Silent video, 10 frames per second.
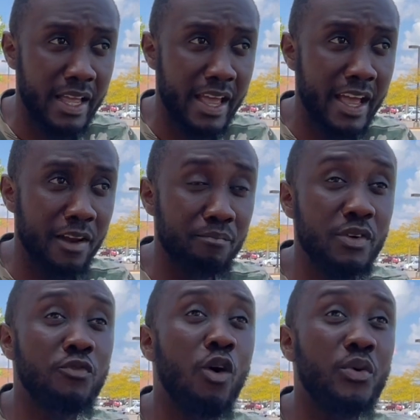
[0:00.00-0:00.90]
And
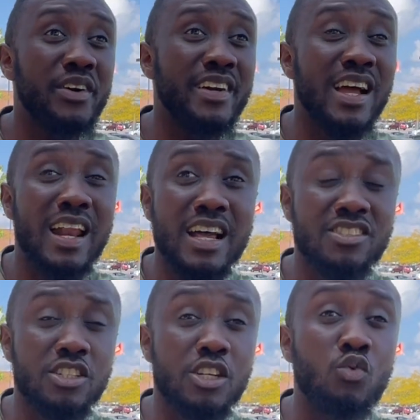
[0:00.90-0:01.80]
before we realized
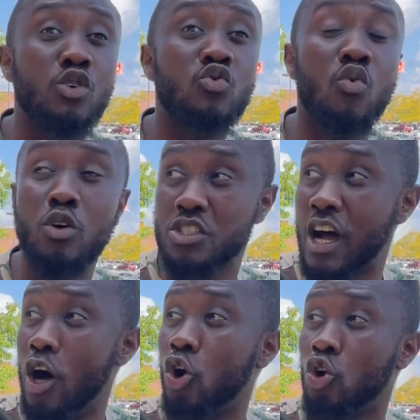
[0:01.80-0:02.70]
it, it was water.
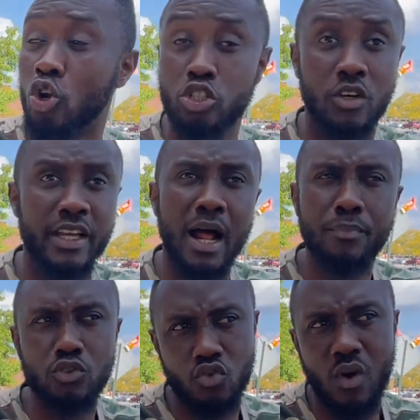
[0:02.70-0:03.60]
It
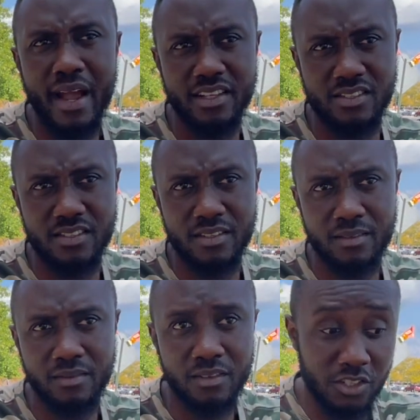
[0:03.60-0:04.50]
happened twice.
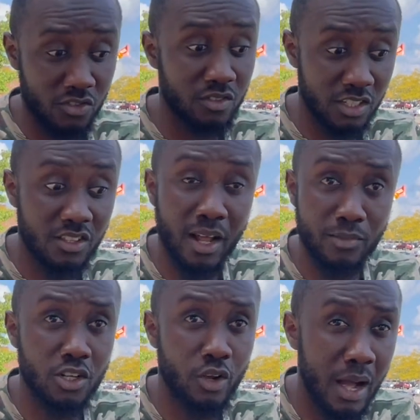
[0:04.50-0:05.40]
This thing I'm
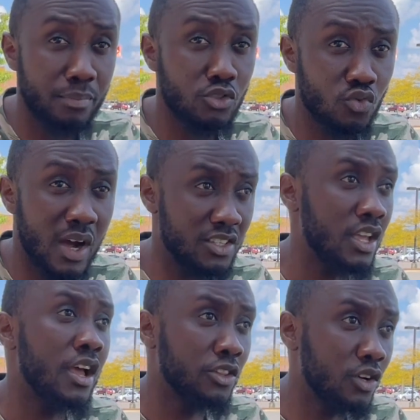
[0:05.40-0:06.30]
telling you happened twice.
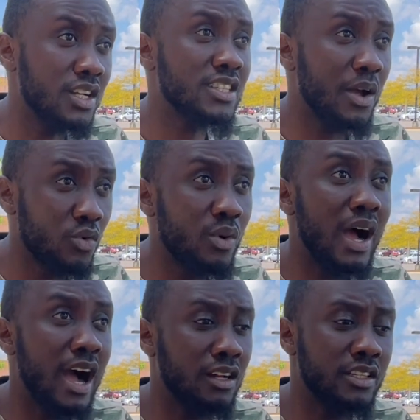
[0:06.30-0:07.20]
The other time we were
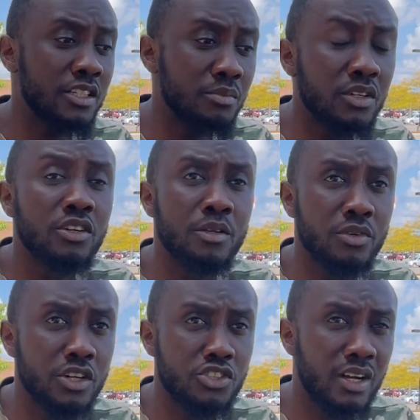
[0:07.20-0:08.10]
at the
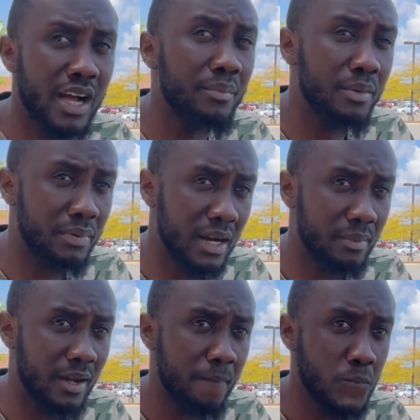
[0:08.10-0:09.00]
immigration camp in
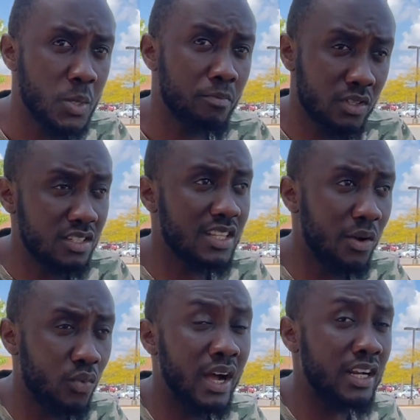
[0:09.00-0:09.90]
Panama, but this time
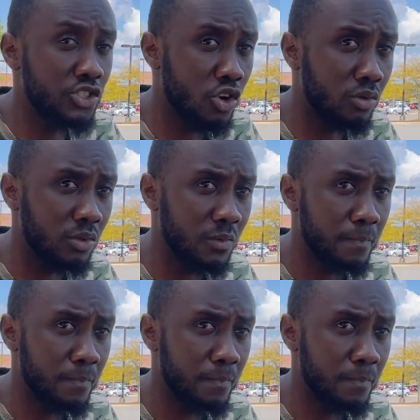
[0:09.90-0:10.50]
we were at the jungle.